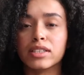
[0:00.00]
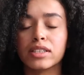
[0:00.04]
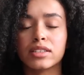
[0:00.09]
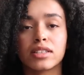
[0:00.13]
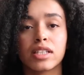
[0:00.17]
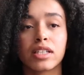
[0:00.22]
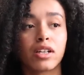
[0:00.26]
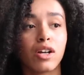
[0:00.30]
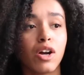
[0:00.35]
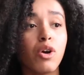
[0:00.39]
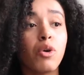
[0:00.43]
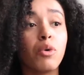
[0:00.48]
It's
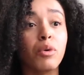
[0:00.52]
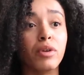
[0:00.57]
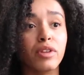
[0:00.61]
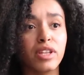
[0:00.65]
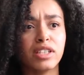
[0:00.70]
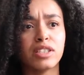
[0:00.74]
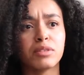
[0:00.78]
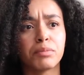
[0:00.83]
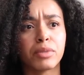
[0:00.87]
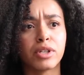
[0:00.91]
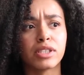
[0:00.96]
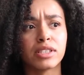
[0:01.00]
like, oh,
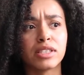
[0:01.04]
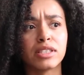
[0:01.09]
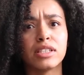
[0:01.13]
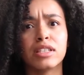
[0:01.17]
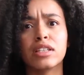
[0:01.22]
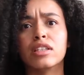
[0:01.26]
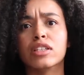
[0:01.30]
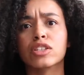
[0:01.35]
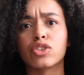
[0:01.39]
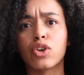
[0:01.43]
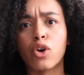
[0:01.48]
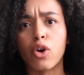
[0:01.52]
this person
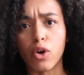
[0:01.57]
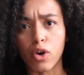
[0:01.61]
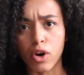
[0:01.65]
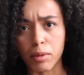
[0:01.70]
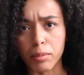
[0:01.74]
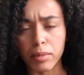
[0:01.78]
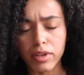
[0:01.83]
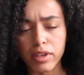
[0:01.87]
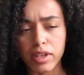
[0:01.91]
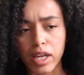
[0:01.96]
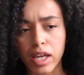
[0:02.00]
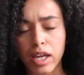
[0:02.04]
did this
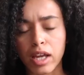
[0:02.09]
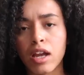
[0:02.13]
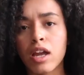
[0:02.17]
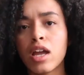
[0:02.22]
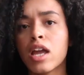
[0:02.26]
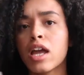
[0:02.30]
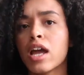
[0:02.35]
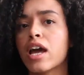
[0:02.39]
horrible thing,